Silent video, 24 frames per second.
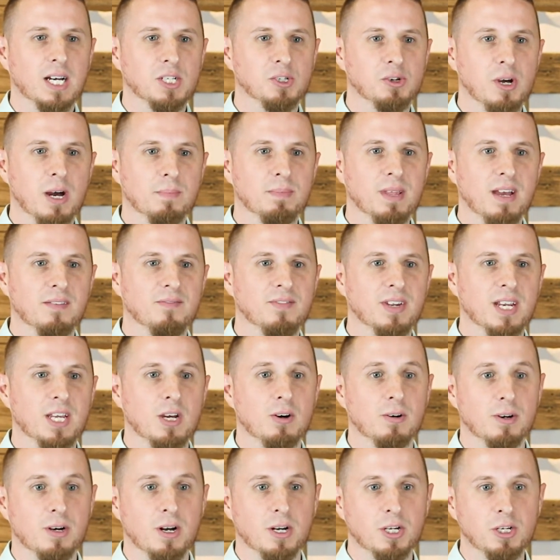drop that
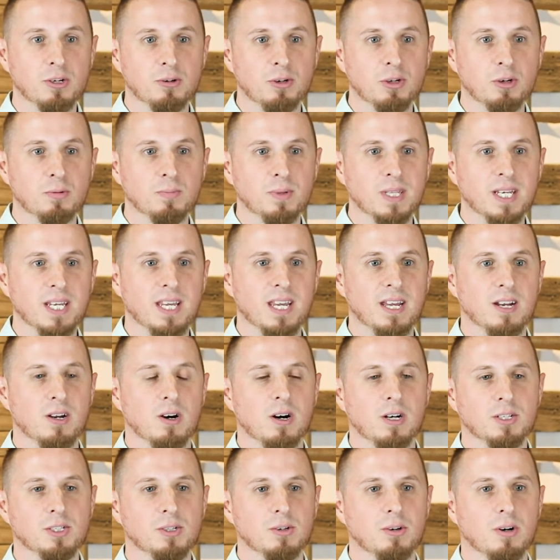video on our YouTube link and
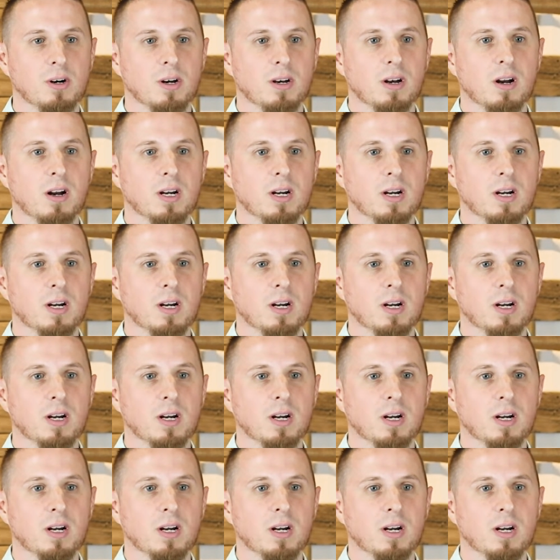also on